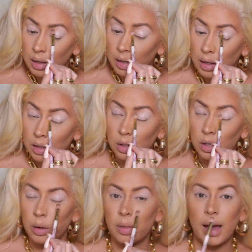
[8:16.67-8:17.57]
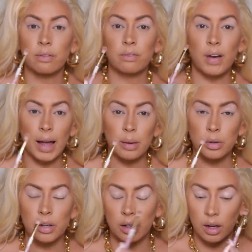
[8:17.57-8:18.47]
get, you know, that
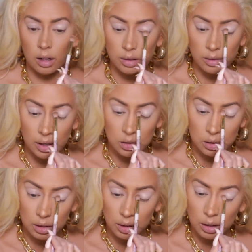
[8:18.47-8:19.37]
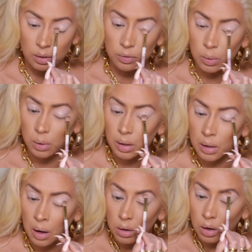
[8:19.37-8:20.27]
vibrant color that you're looking
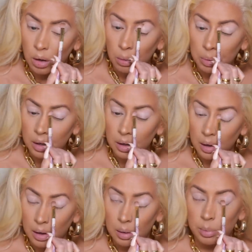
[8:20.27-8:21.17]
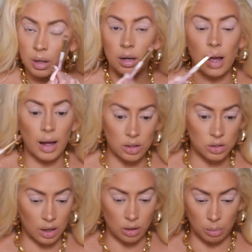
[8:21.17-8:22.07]
for, go pick up an
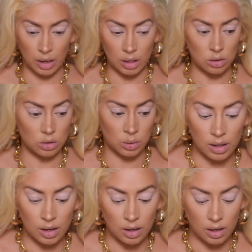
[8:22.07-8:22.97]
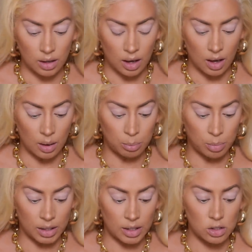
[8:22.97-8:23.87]
eyeshadow base. The
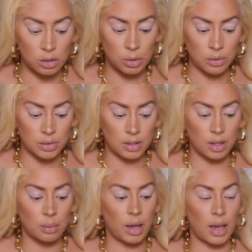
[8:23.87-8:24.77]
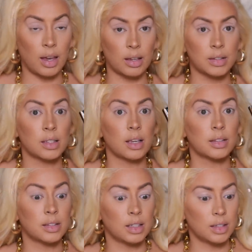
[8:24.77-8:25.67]
British Museum x
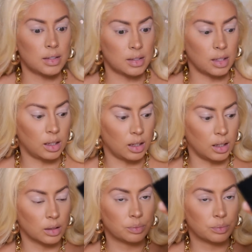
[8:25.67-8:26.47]
Zeesea